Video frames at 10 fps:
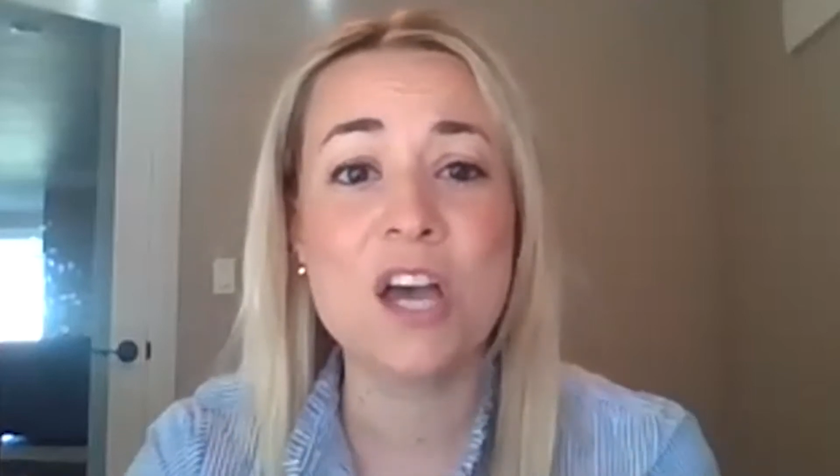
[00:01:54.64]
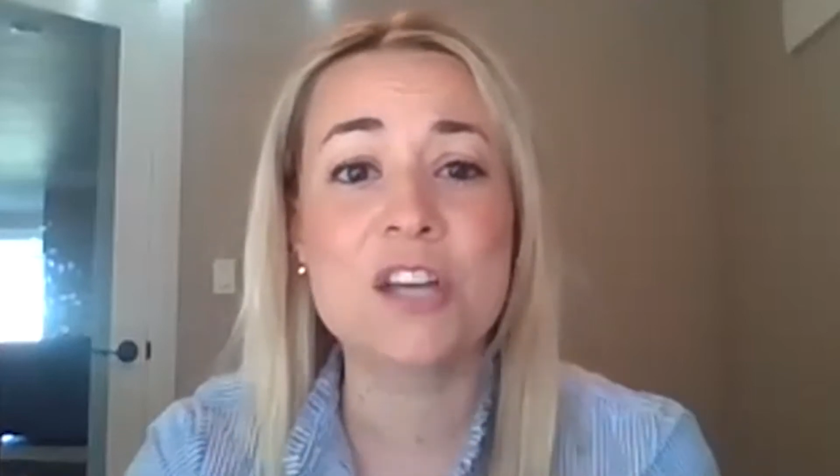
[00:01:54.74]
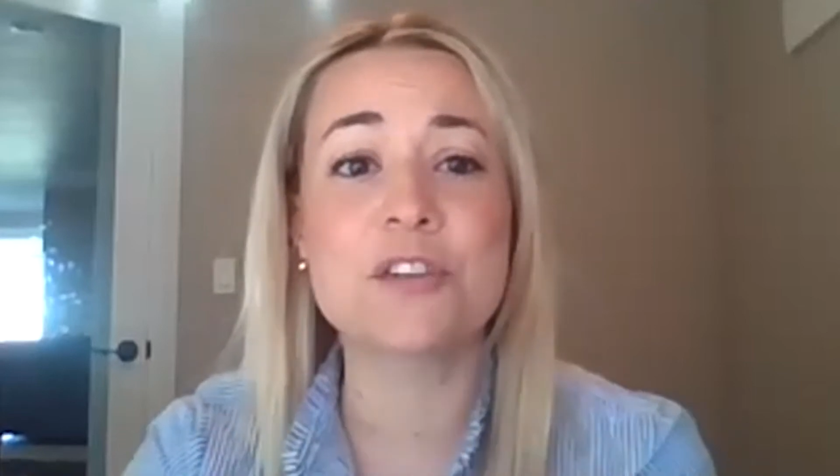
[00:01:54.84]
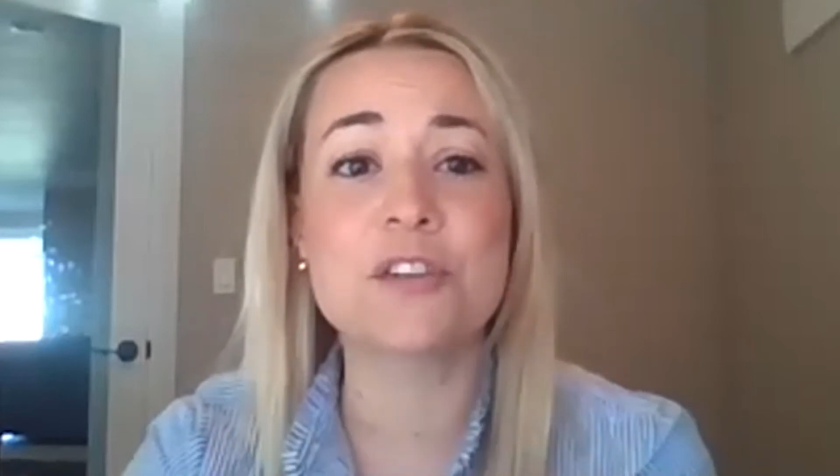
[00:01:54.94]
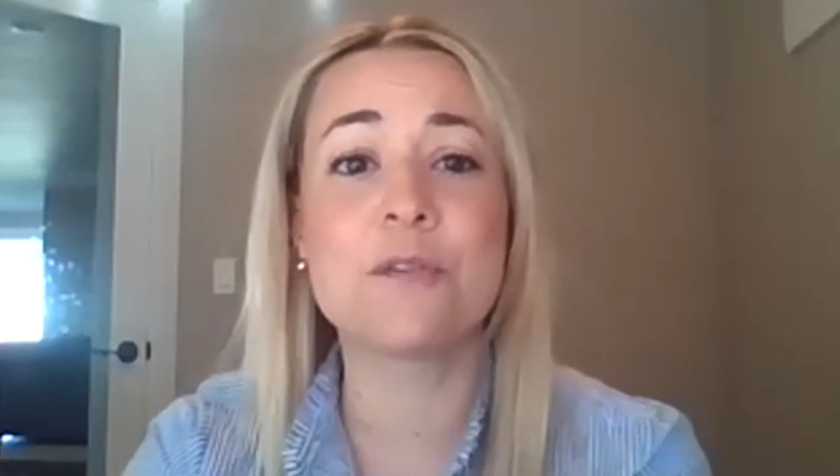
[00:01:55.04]

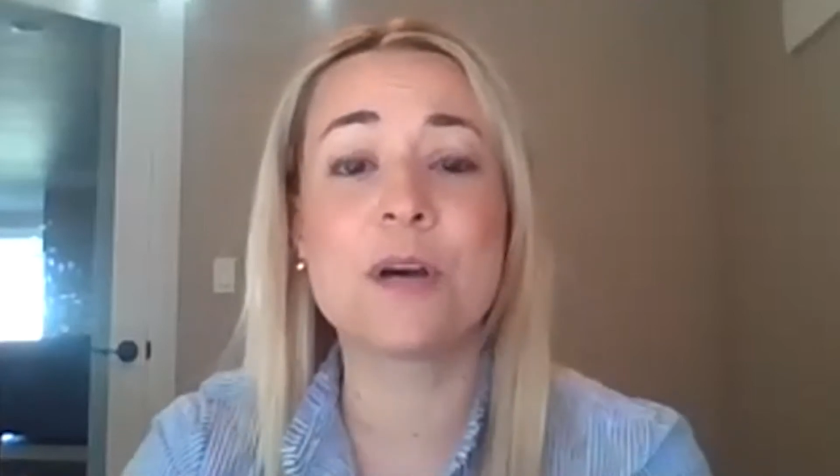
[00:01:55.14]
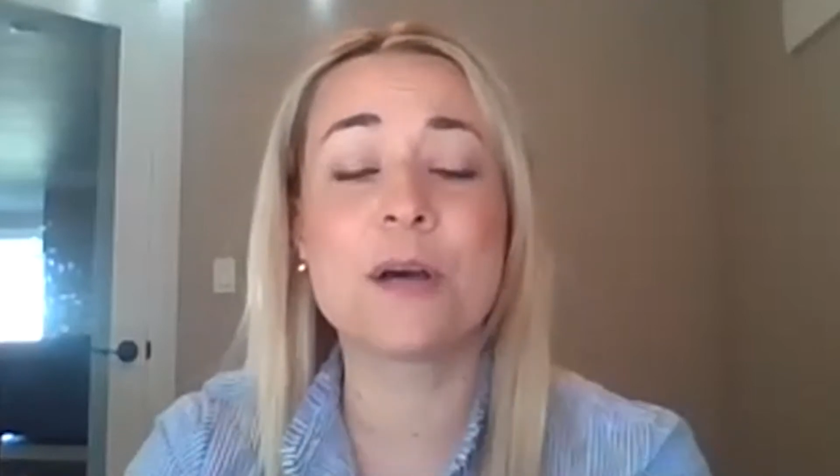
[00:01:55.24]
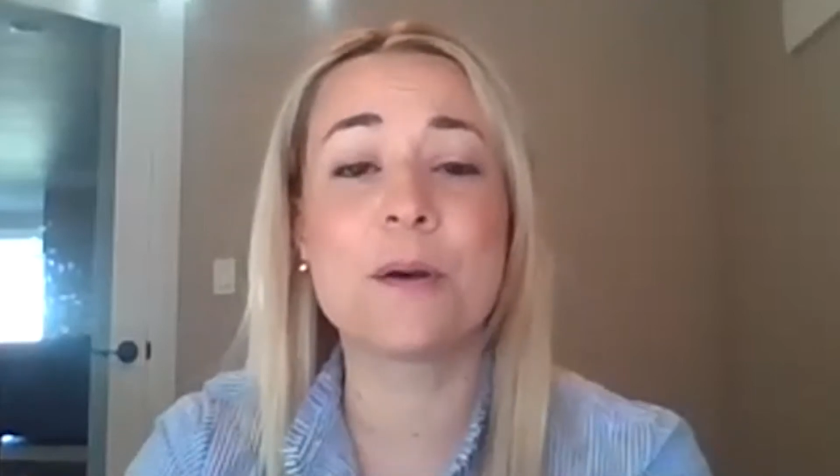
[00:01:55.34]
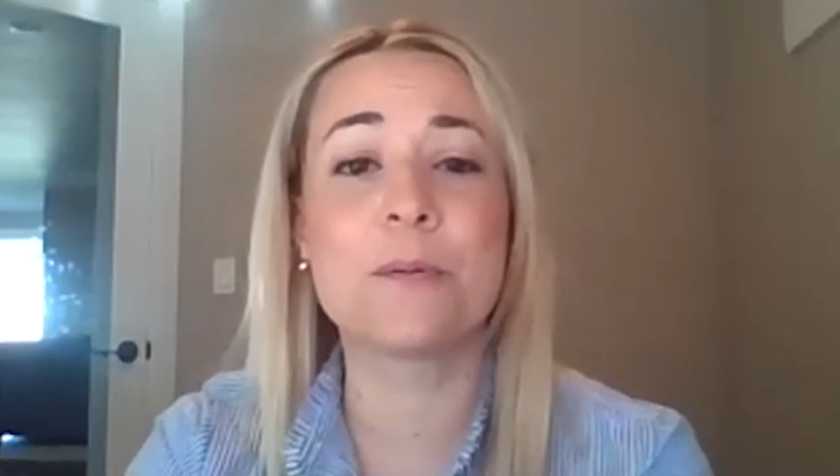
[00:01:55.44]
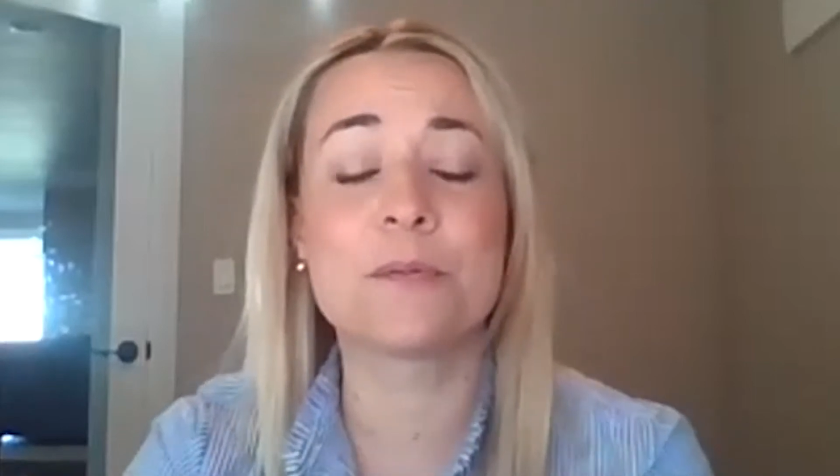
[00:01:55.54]
So
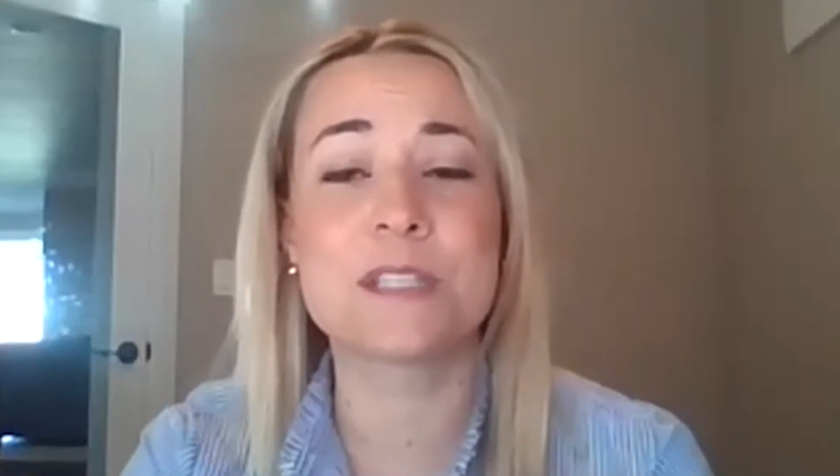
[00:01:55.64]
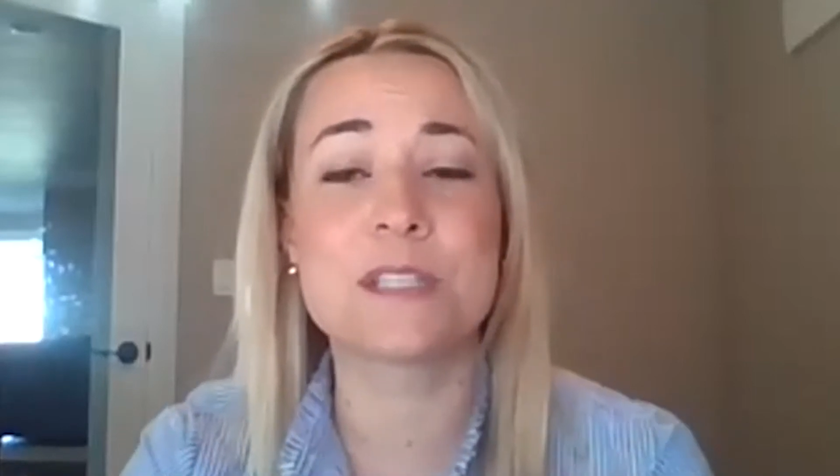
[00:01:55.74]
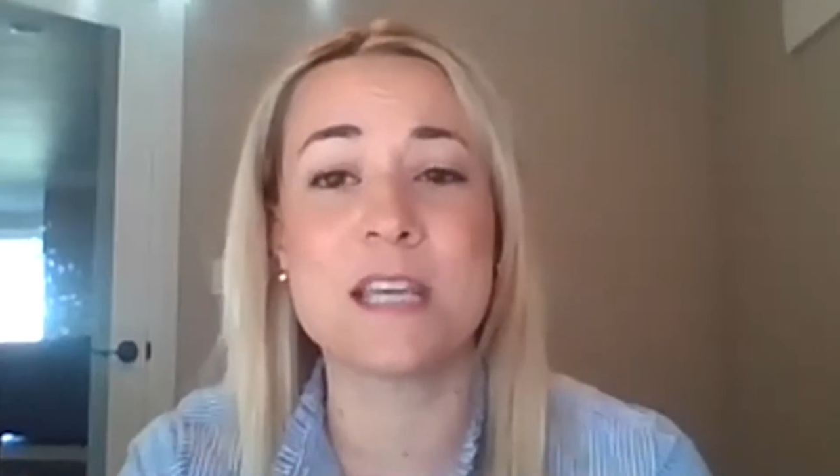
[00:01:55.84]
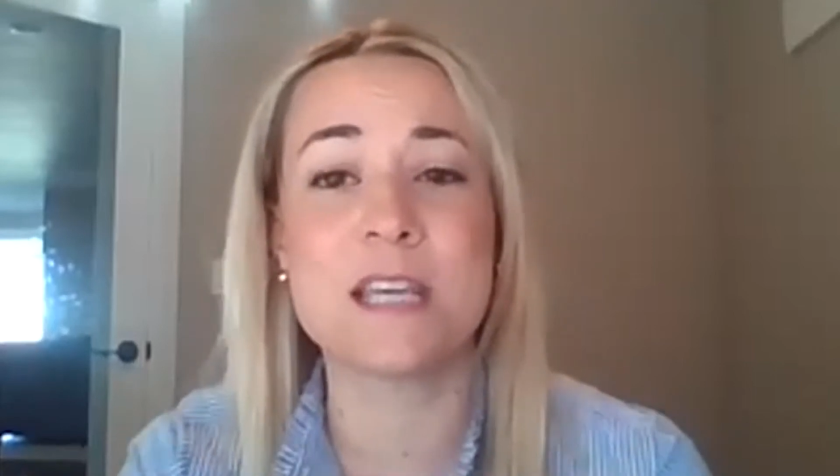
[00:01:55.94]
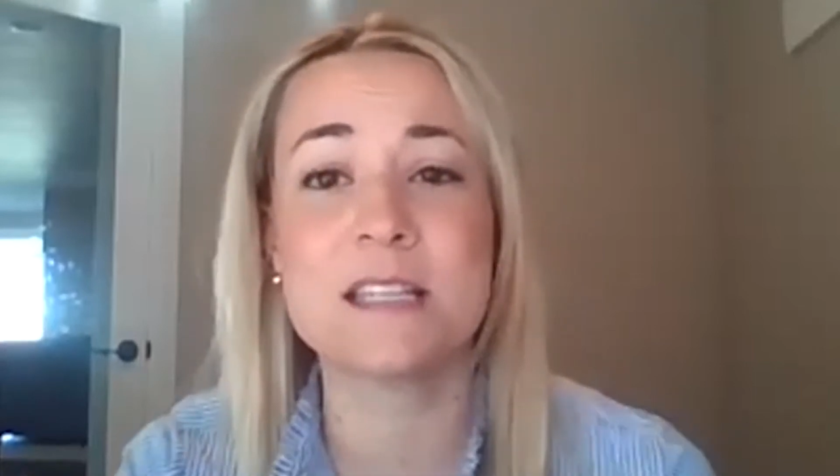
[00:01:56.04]
to
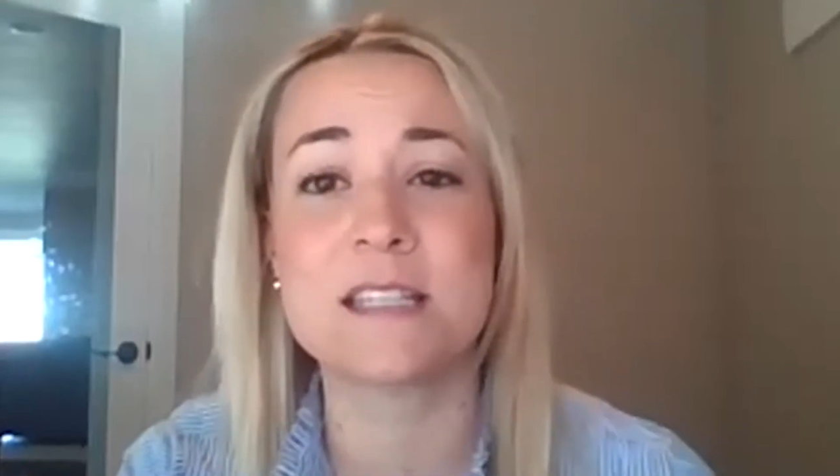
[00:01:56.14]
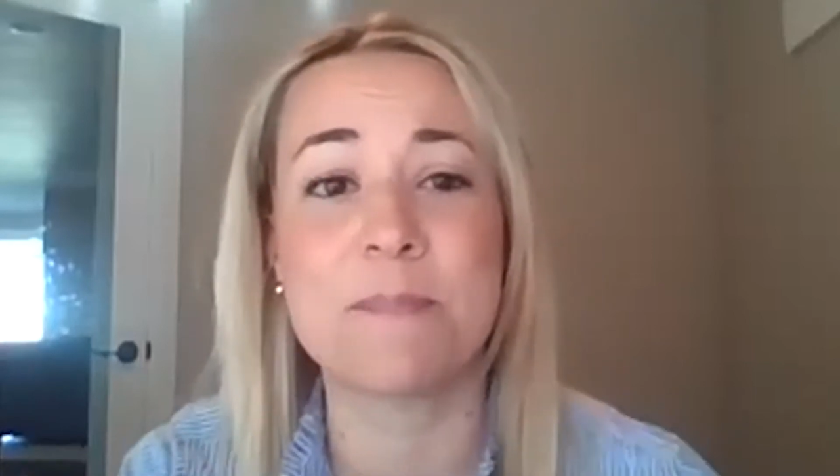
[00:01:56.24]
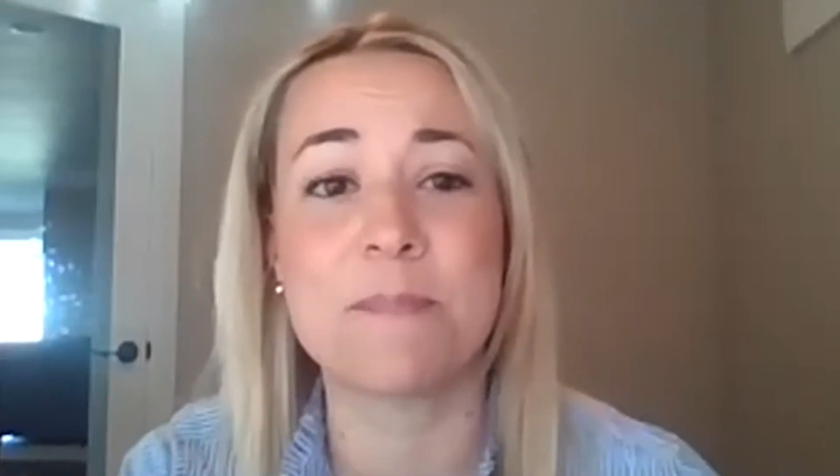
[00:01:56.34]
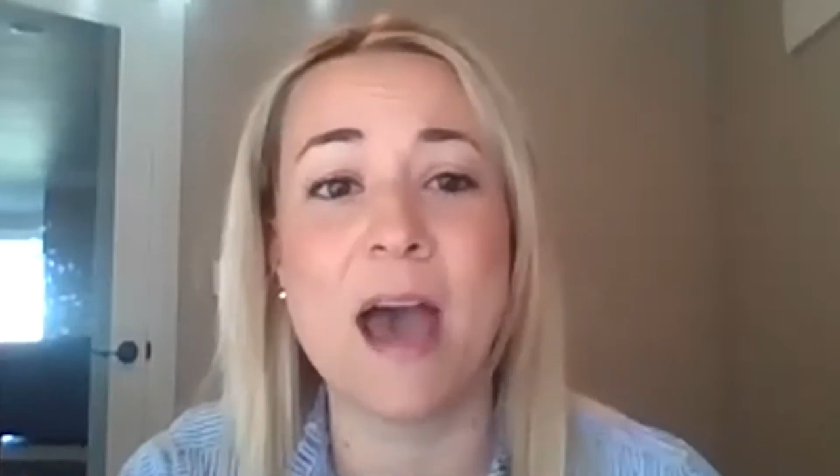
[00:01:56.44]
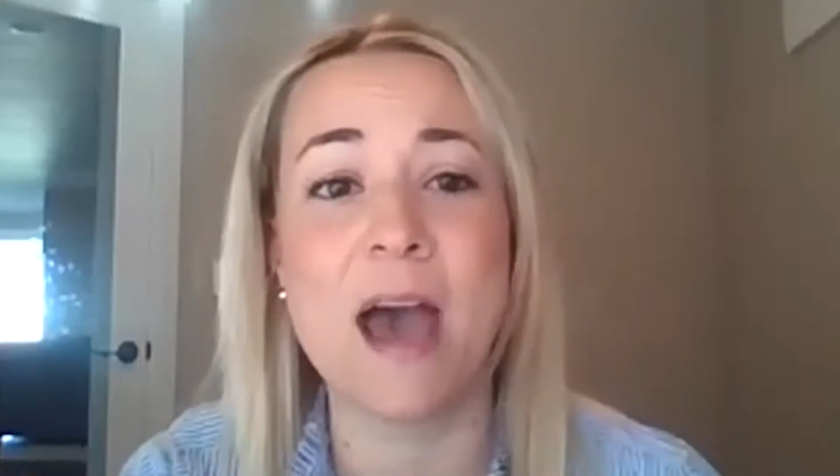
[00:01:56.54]
take a
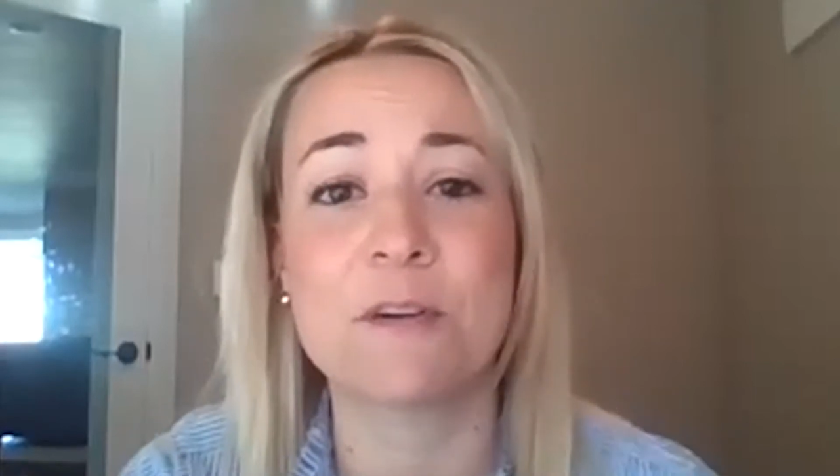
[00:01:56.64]
step back,